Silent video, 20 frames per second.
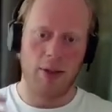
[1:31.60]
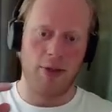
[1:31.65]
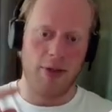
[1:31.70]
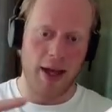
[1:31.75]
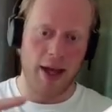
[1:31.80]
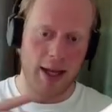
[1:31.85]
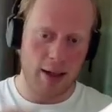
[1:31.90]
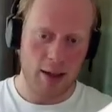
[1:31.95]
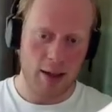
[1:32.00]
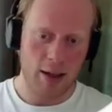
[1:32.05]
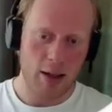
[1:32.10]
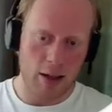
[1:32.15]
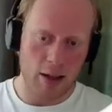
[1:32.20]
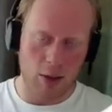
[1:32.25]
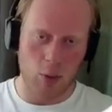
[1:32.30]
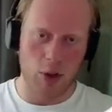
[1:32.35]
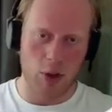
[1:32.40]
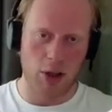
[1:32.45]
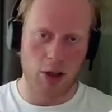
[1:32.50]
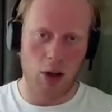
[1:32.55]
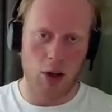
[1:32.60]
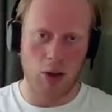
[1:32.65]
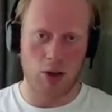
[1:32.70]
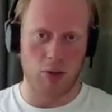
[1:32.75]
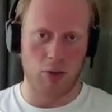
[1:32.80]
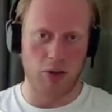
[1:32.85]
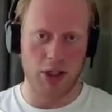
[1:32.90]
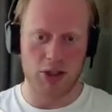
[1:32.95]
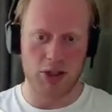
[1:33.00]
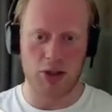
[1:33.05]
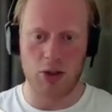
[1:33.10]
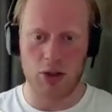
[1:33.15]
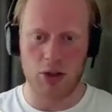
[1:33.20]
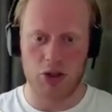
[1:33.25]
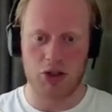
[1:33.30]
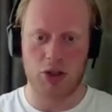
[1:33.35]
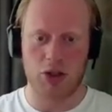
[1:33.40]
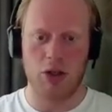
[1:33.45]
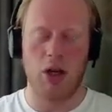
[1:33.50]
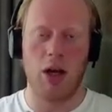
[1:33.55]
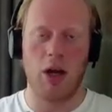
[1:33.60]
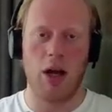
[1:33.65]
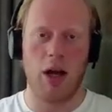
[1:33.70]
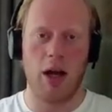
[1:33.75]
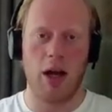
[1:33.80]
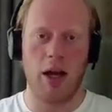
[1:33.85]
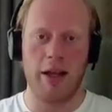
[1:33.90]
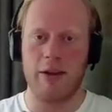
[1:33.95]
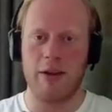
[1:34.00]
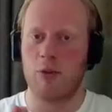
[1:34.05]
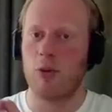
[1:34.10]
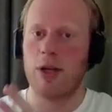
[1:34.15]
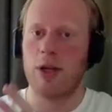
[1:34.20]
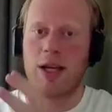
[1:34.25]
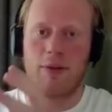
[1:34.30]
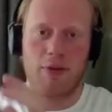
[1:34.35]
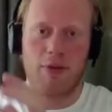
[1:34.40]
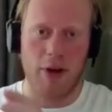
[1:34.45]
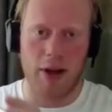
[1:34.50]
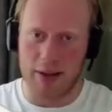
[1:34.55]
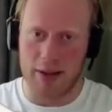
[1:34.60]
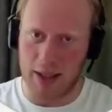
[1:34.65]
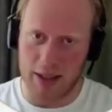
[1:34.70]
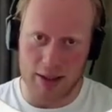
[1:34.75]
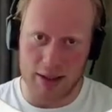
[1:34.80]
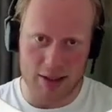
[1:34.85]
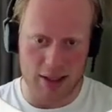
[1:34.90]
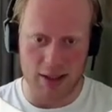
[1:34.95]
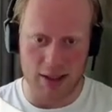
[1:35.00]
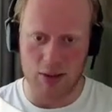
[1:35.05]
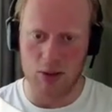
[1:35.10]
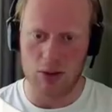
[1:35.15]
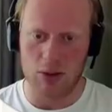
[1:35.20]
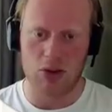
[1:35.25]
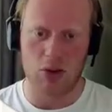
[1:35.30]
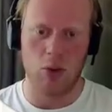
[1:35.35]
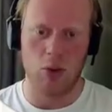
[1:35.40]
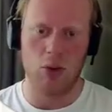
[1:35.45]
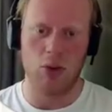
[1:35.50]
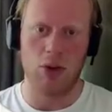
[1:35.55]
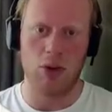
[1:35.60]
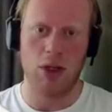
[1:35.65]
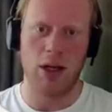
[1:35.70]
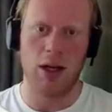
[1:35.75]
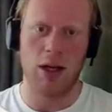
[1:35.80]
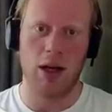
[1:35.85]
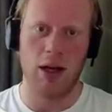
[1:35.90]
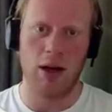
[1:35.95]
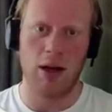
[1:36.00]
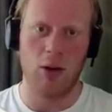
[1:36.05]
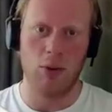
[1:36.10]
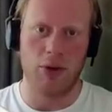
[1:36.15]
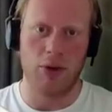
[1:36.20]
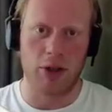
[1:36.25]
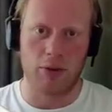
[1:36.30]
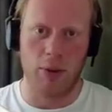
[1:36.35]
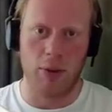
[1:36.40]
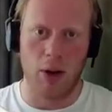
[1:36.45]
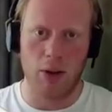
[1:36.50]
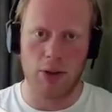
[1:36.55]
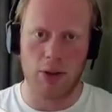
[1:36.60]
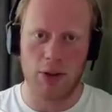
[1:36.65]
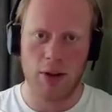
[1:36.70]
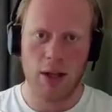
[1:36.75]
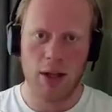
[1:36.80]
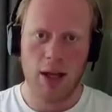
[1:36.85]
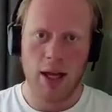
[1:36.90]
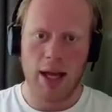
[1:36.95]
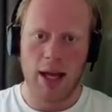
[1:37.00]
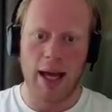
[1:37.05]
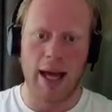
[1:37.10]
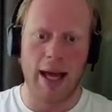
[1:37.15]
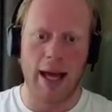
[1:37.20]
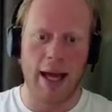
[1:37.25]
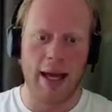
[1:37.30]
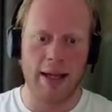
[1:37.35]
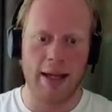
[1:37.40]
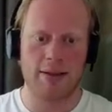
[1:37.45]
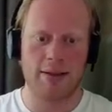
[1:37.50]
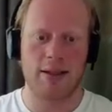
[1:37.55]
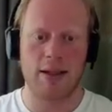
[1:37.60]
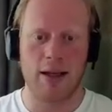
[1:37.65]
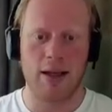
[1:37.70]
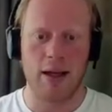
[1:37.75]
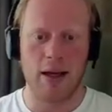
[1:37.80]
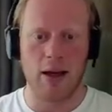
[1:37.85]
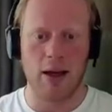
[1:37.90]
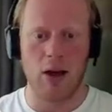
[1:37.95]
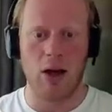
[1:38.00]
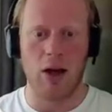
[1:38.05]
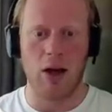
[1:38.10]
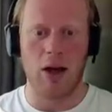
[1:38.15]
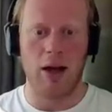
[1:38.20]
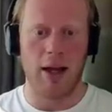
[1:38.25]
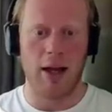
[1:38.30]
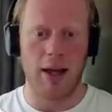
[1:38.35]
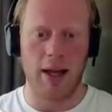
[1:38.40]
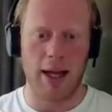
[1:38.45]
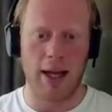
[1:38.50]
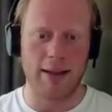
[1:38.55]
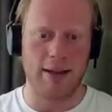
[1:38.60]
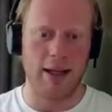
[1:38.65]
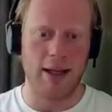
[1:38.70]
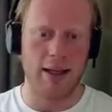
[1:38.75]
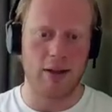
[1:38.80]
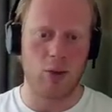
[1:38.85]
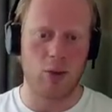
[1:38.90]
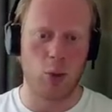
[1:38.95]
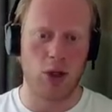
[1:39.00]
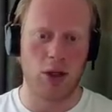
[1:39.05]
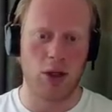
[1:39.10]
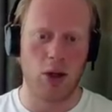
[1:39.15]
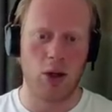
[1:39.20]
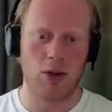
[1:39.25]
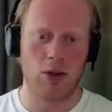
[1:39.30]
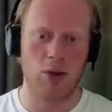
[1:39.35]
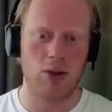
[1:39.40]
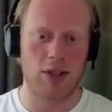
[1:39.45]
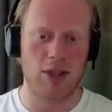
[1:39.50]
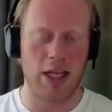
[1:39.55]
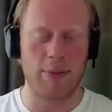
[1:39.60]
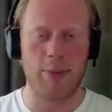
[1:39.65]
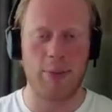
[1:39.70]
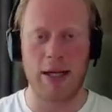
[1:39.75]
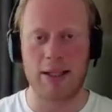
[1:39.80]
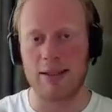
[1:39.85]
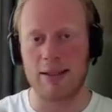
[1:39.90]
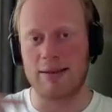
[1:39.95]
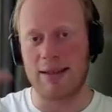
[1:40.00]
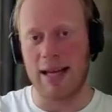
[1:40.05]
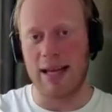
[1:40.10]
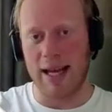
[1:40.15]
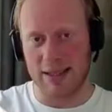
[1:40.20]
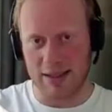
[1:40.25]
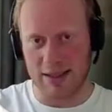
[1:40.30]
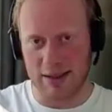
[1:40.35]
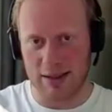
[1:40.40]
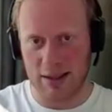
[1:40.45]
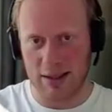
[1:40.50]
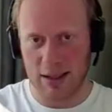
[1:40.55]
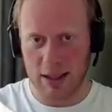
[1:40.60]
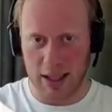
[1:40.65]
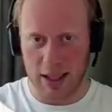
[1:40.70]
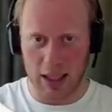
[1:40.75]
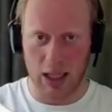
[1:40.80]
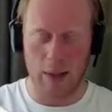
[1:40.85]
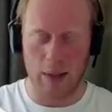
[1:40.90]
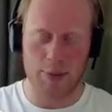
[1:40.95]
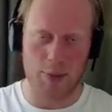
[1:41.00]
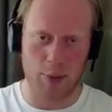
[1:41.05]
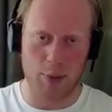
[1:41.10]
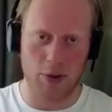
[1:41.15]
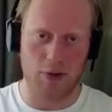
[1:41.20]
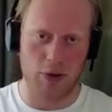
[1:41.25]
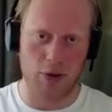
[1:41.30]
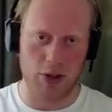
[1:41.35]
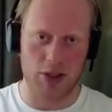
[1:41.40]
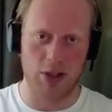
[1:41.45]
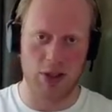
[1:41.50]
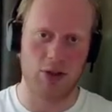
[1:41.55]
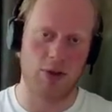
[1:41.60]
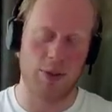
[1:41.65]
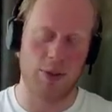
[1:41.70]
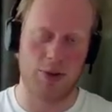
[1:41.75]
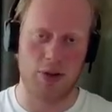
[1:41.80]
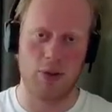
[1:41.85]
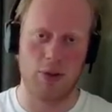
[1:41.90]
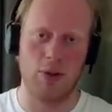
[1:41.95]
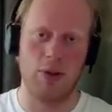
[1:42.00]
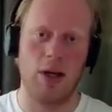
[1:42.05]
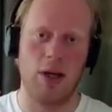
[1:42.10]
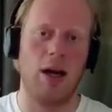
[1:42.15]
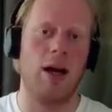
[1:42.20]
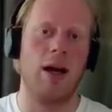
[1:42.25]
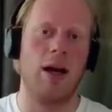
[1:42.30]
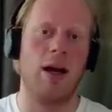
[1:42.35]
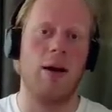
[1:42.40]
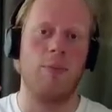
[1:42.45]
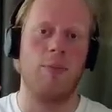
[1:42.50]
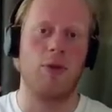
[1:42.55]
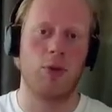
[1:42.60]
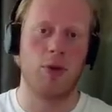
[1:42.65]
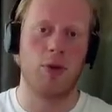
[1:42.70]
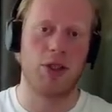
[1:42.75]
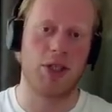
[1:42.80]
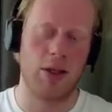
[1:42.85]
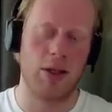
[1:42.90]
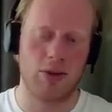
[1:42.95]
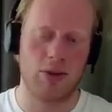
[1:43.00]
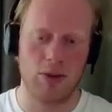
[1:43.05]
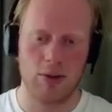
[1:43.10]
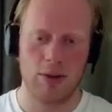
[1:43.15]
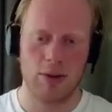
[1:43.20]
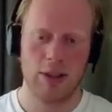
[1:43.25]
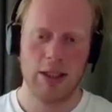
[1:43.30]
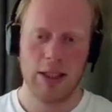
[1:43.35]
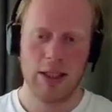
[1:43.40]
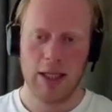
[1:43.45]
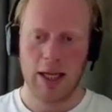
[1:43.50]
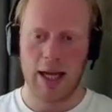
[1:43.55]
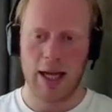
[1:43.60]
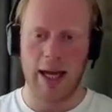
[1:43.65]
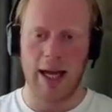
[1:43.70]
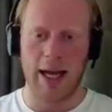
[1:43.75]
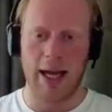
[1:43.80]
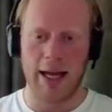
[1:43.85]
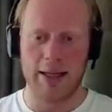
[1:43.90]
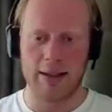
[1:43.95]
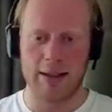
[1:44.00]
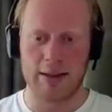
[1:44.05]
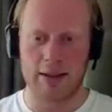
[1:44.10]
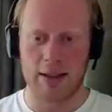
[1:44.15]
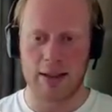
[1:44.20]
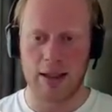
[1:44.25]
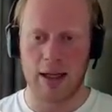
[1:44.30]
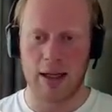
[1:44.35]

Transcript: Then we're going to research if we can find any signals on their growth. And at the end, we're going to send back the tasks in HubSpot for the sales reps to reach out to. And